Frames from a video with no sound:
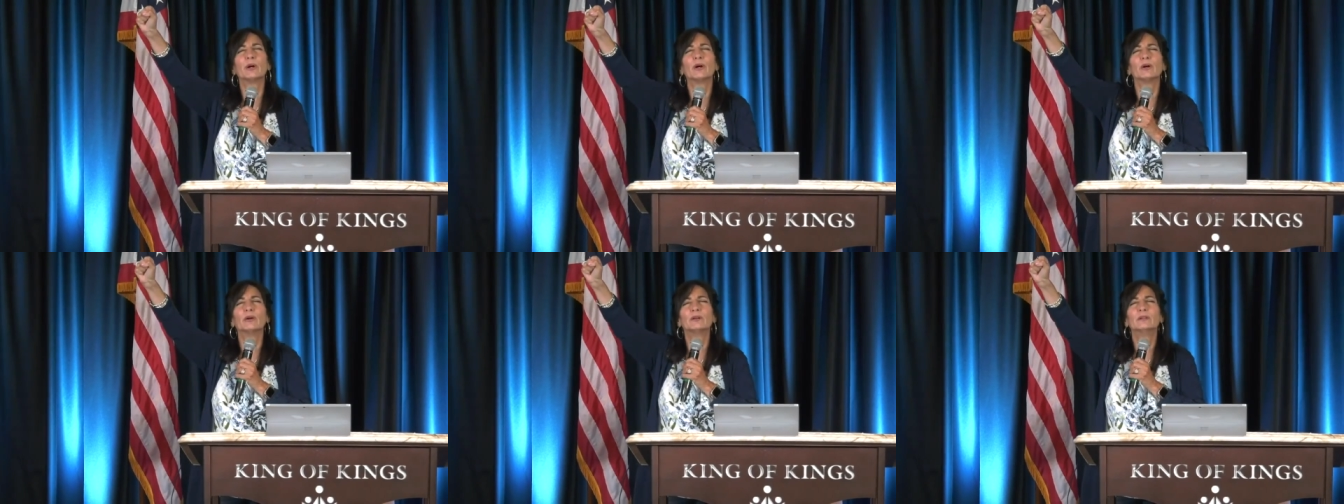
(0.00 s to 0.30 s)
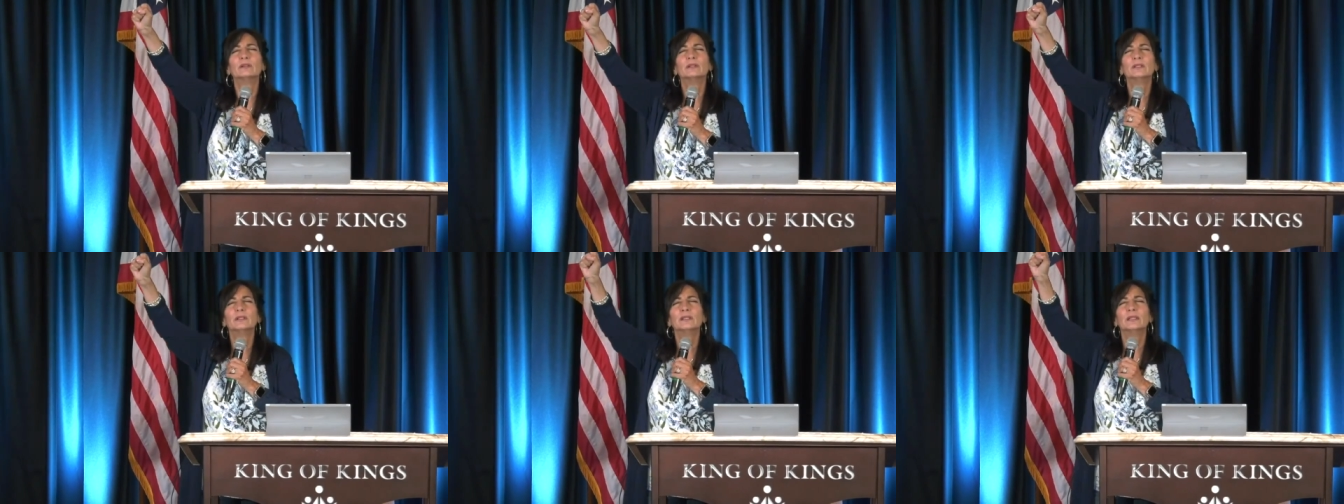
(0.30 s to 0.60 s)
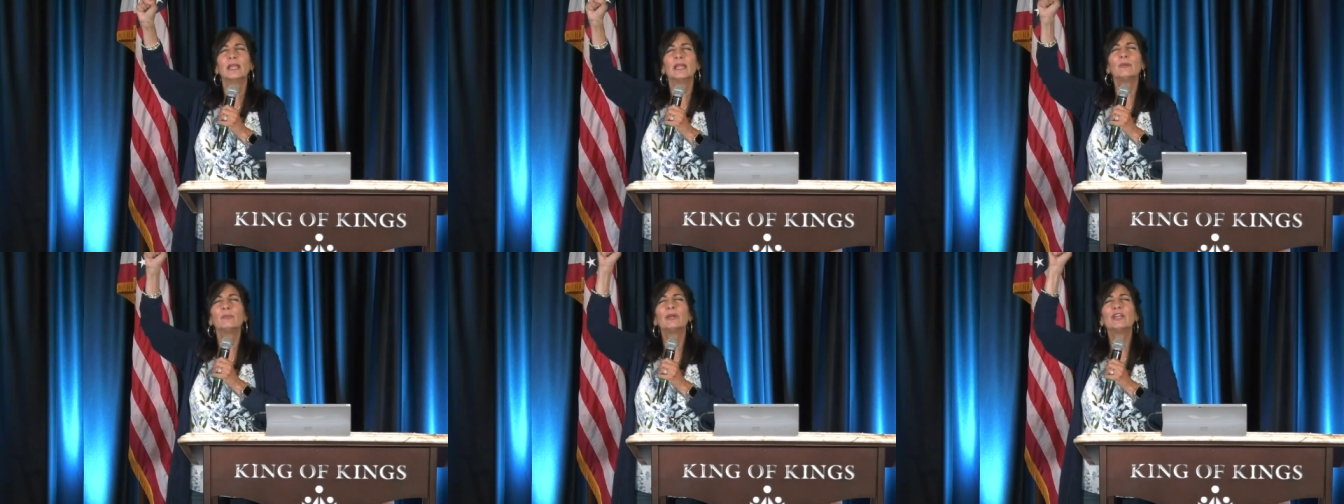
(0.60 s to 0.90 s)
people,
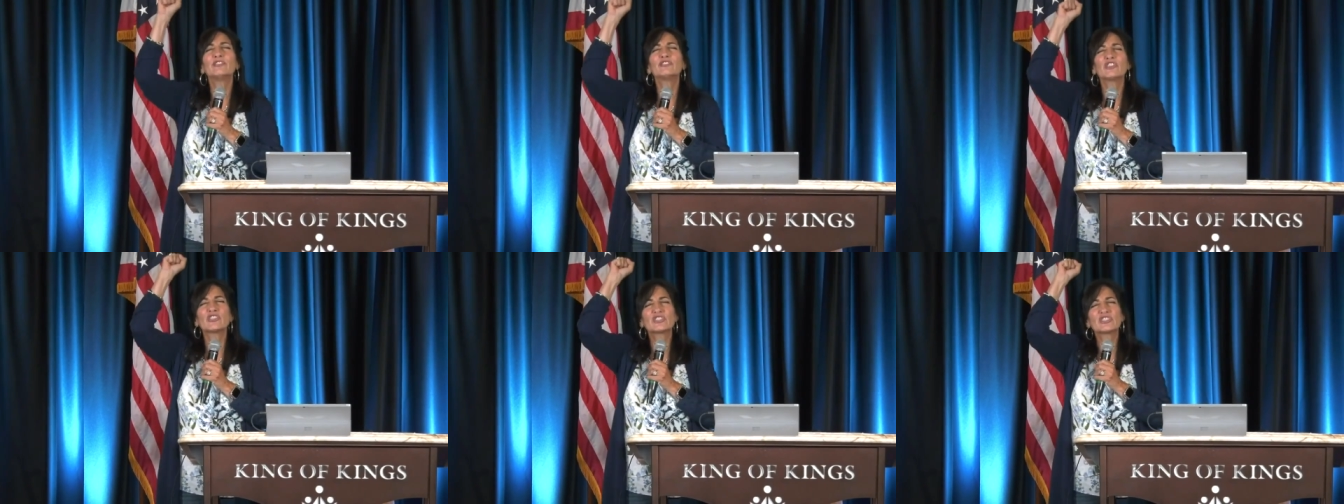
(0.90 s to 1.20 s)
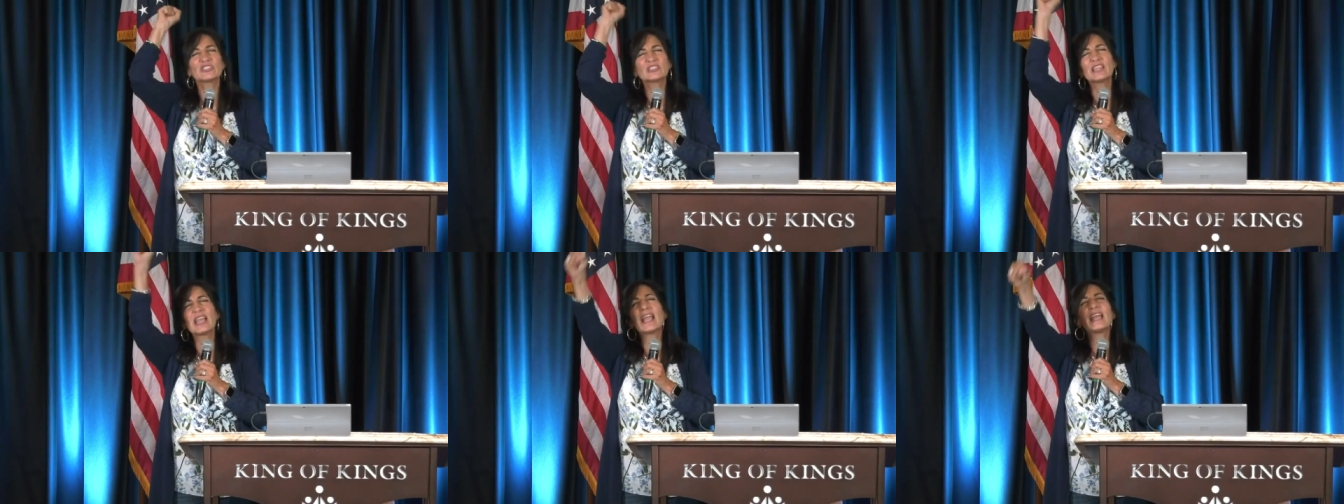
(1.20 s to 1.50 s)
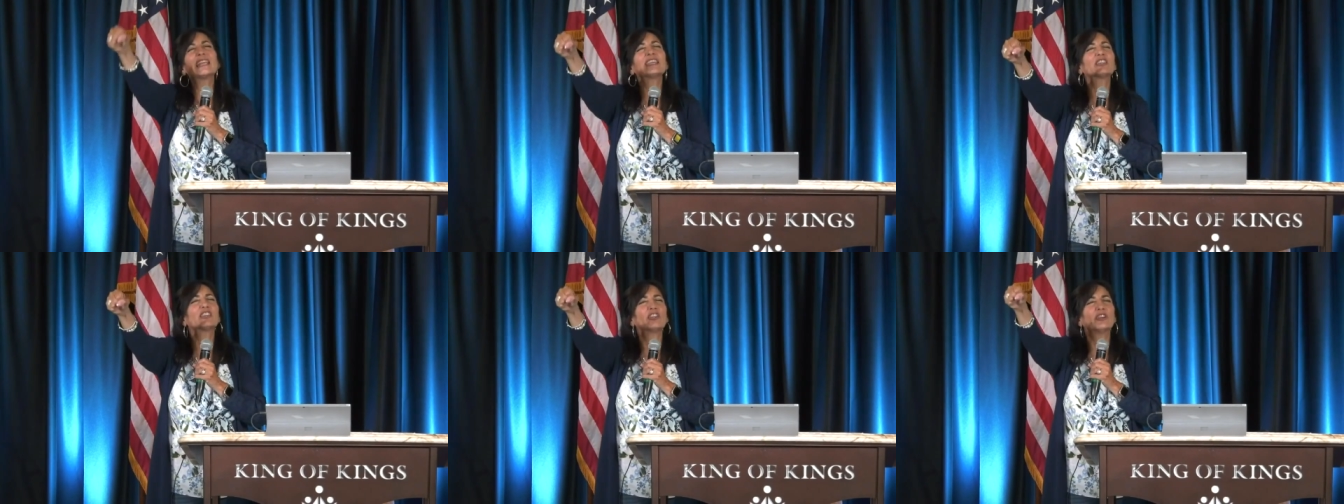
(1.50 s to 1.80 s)
and we just
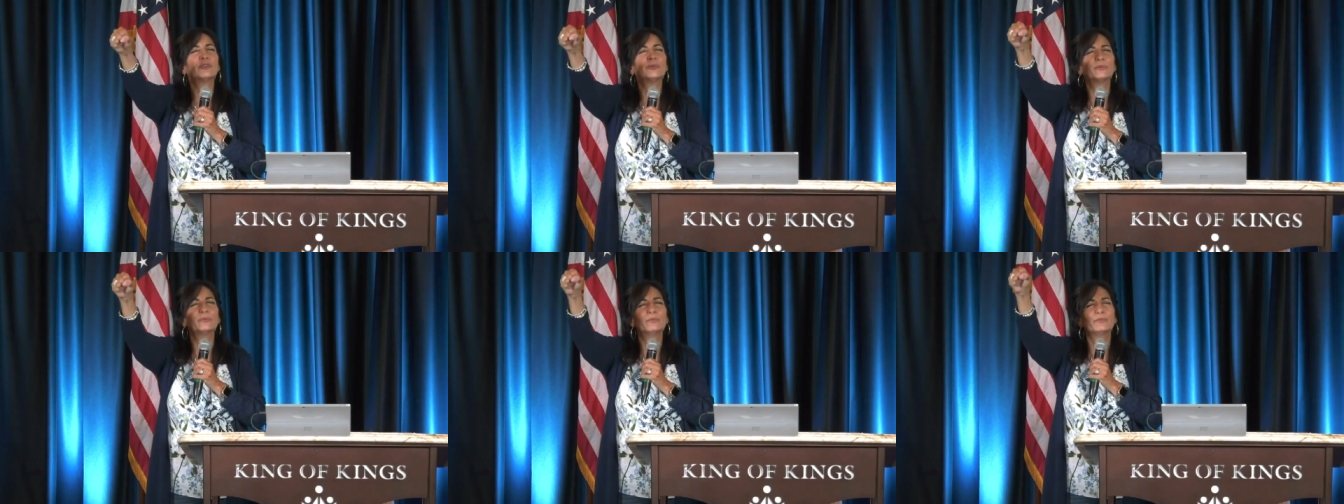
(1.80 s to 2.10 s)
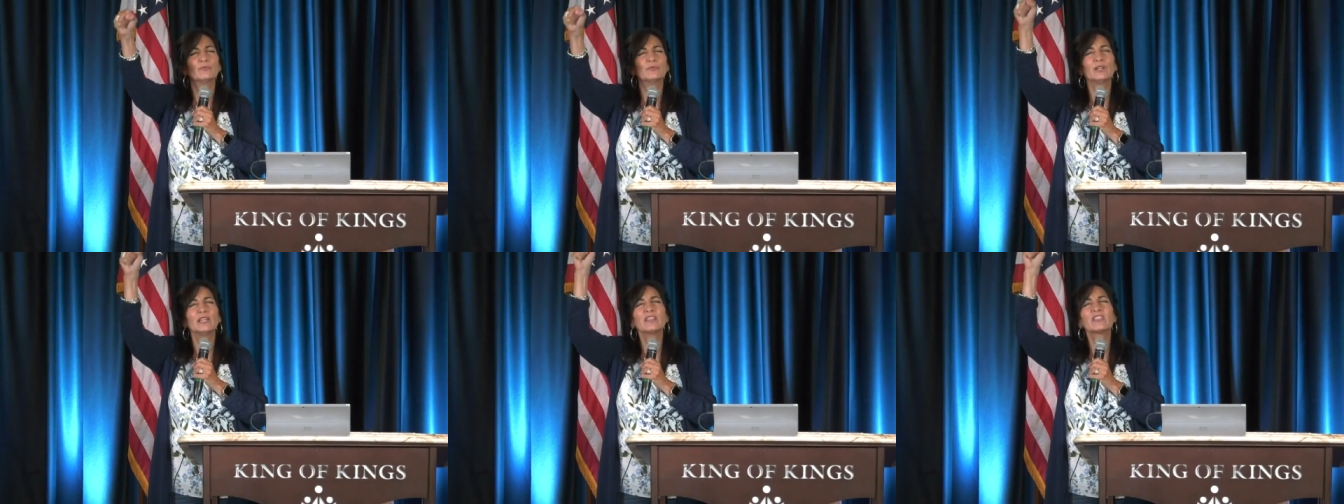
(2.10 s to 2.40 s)
thank you.